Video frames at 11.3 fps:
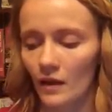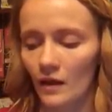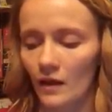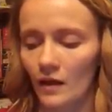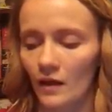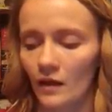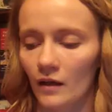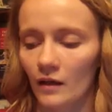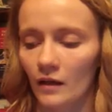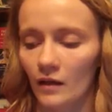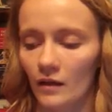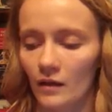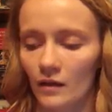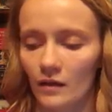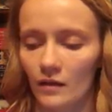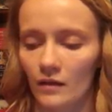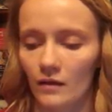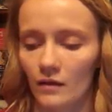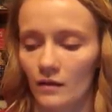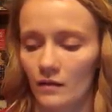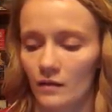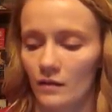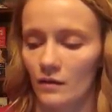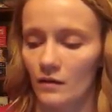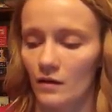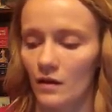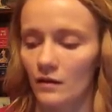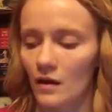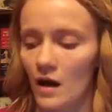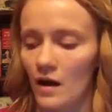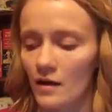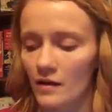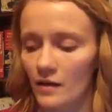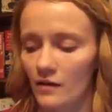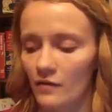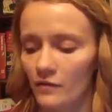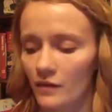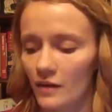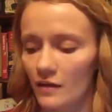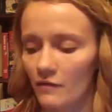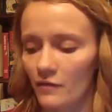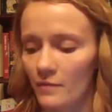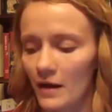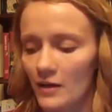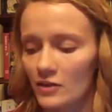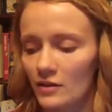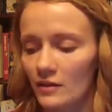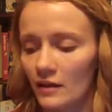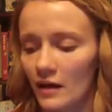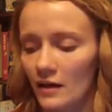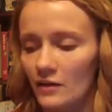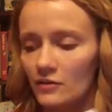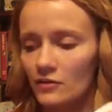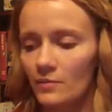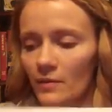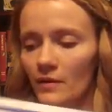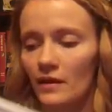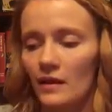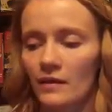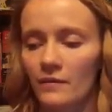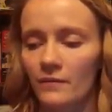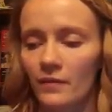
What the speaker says: And a lot of the information that I used to put in